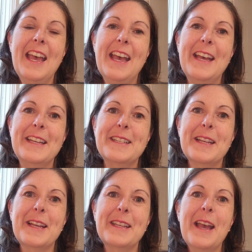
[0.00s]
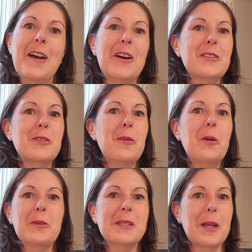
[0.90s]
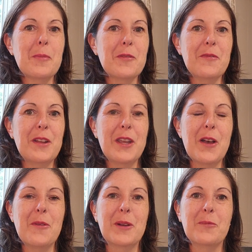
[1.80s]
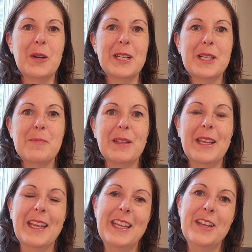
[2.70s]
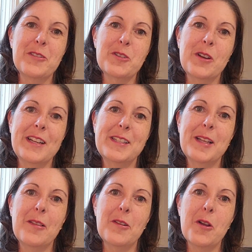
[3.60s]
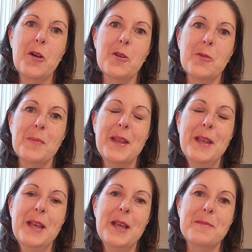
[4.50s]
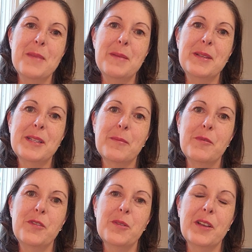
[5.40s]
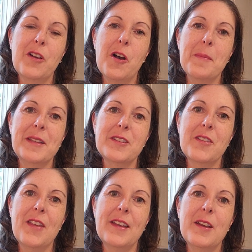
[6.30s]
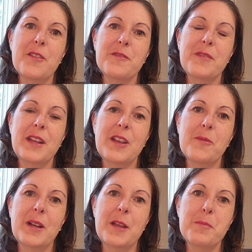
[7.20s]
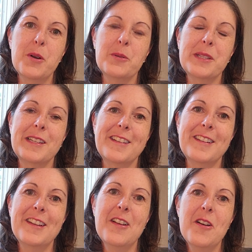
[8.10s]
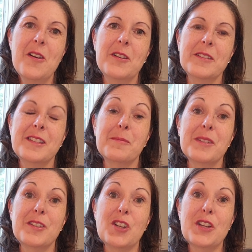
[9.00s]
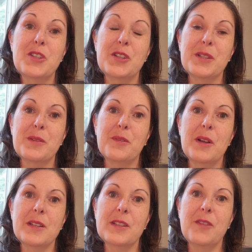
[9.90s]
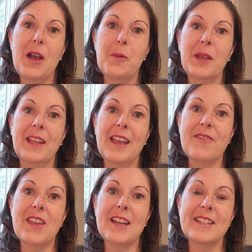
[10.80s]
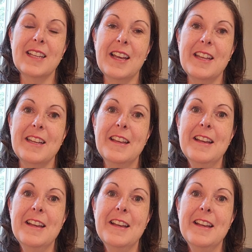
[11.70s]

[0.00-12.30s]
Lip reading: And yeah, I'll do a whole separate video on what it's been like here trying to sell our home, and maybe some of you can comment on that other video when I post it on some suggestions for us of how we can get that done.